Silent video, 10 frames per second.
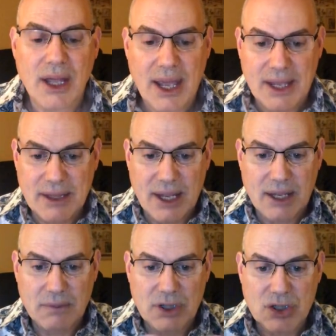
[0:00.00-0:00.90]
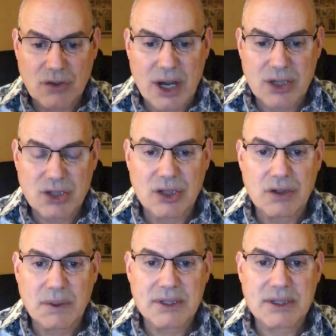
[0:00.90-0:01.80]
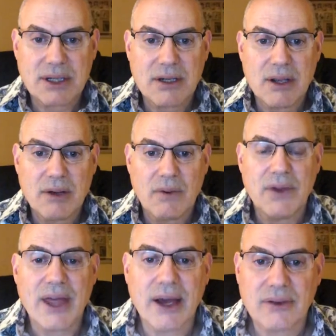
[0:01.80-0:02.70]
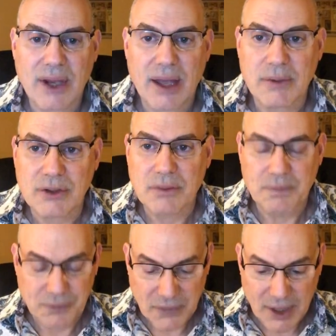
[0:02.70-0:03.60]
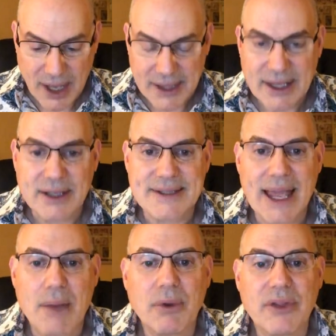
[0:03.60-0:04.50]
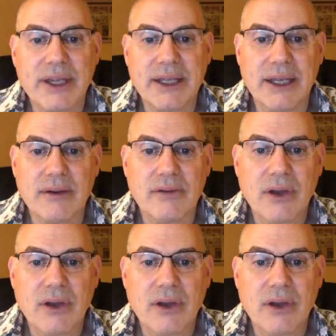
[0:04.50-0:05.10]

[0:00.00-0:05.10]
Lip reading: And they can be stretched and twisted without damage. And the example they give,